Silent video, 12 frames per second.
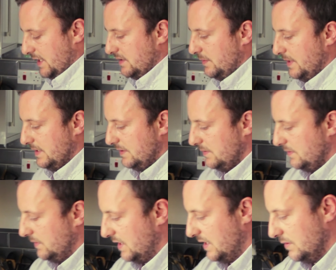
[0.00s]
tomatoes.
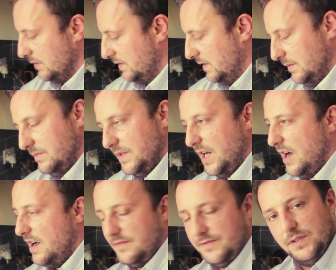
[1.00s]
You can cut them
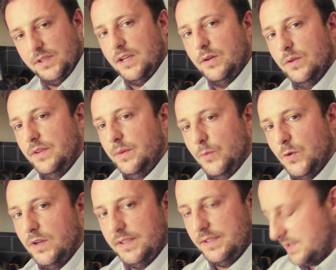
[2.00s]
halves, you can cut them
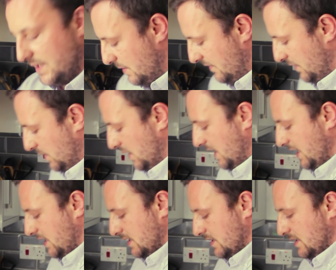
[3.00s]
quarters, however you like.